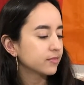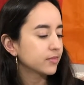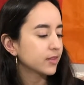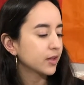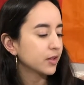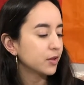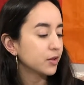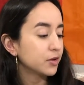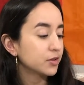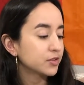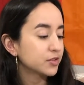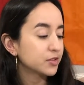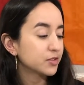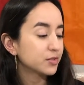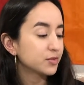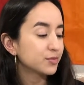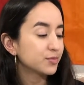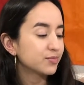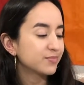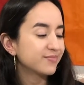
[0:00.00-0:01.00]
It
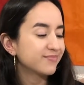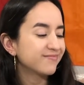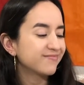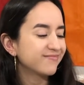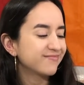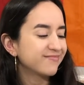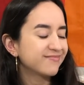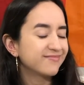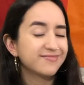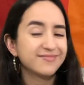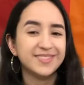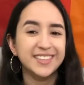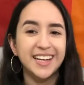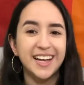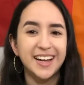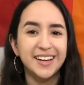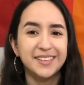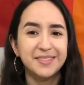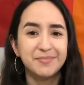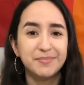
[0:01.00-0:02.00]
looks
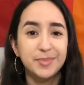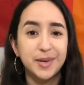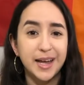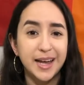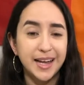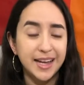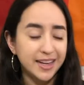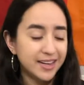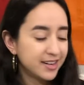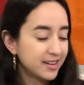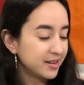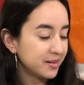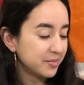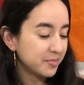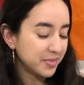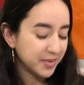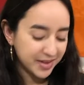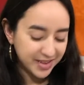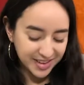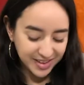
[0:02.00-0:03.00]
kind of bad,
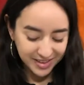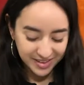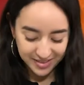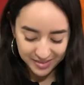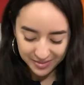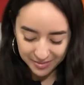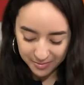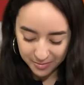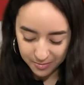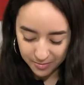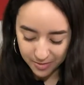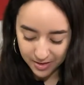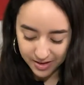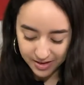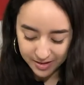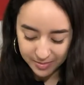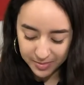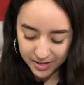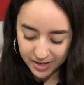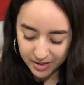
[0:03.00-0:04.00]
but we're going
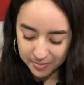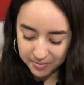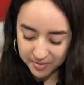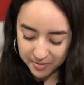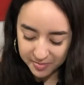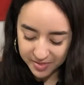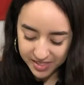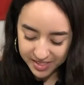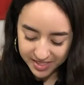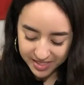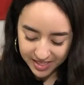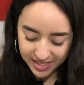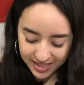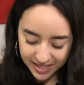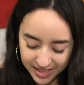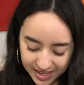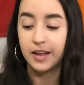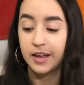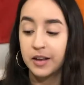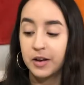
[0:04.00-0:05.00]
to be
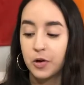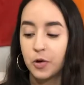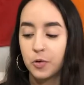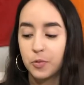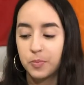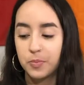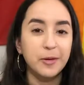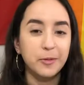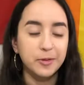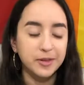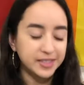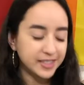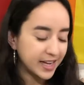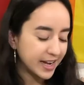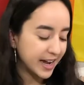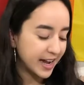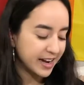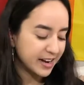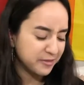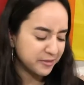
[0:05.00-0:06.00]
optimistic and hope once I
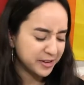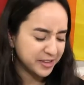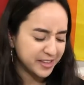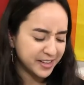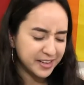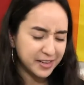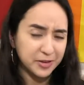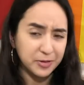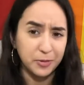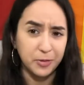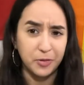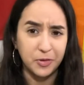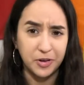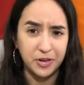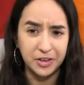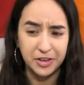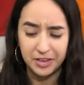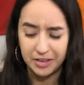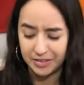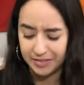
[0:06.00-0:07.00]
add everything it'll look
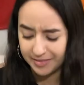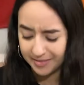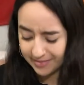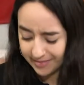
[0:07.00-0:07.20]
good.